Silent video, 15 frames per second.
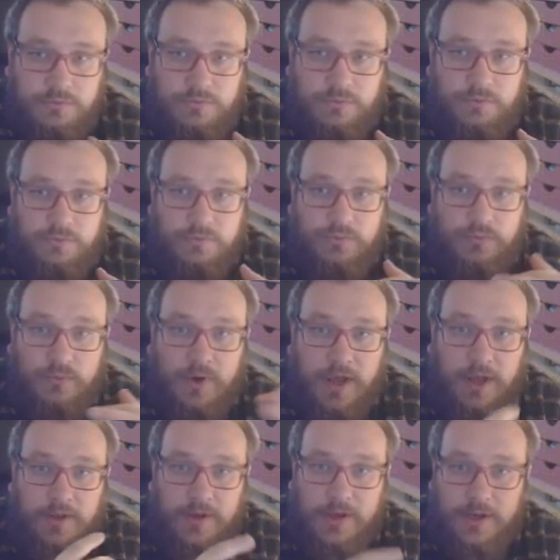where
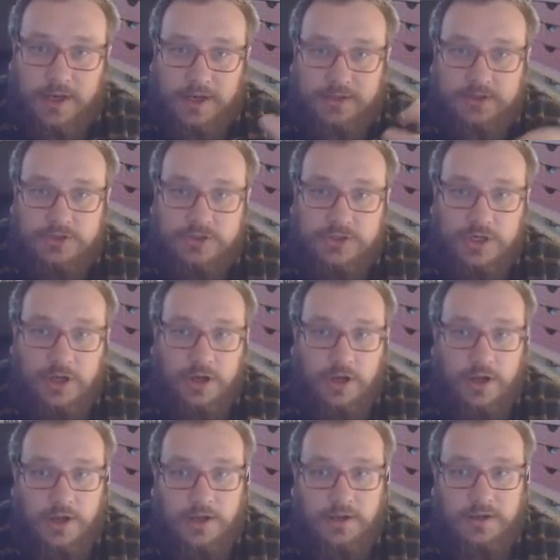the connections
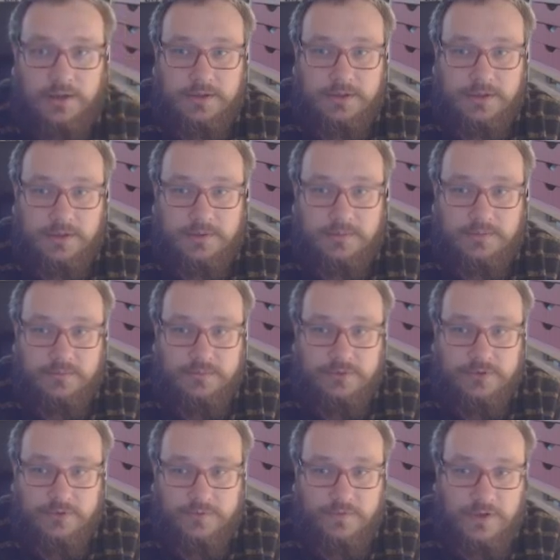lie and
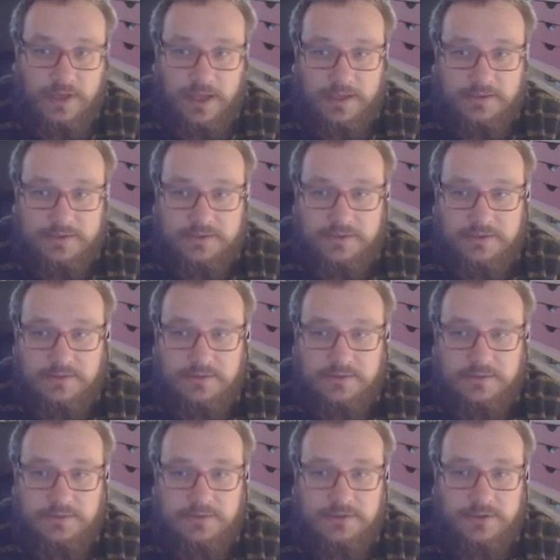sort of get
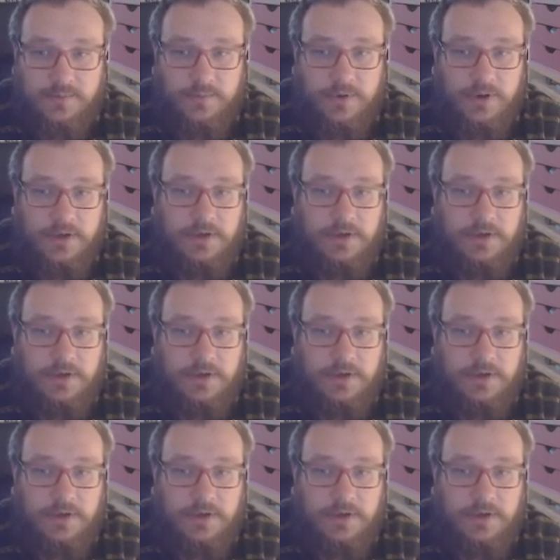somewhere.